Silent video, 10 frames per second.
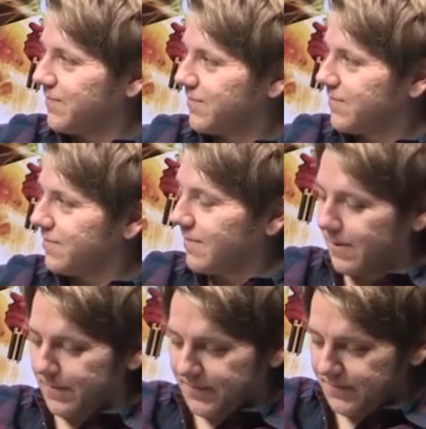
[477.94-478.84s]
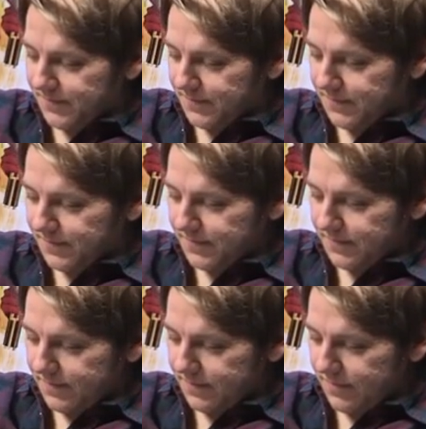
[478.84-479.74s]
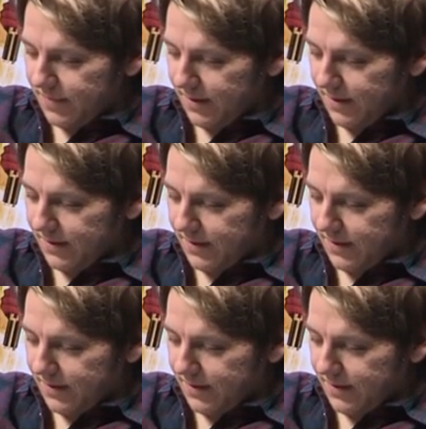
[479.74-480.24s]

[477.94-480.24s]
This person isn't speaking.